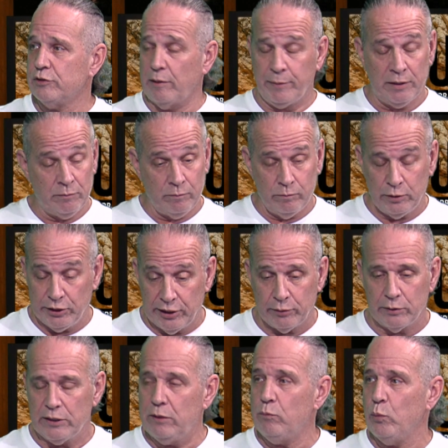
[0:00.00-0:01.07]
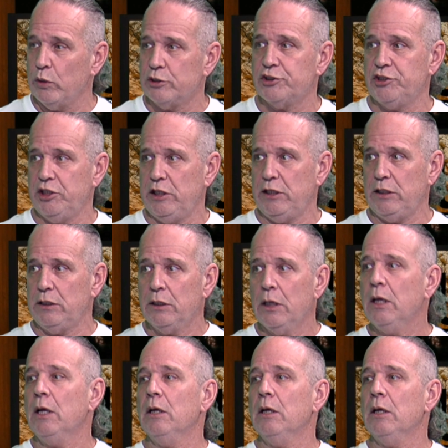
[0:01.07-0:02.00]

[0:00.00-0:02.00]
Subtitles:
I mean, literally we're seeing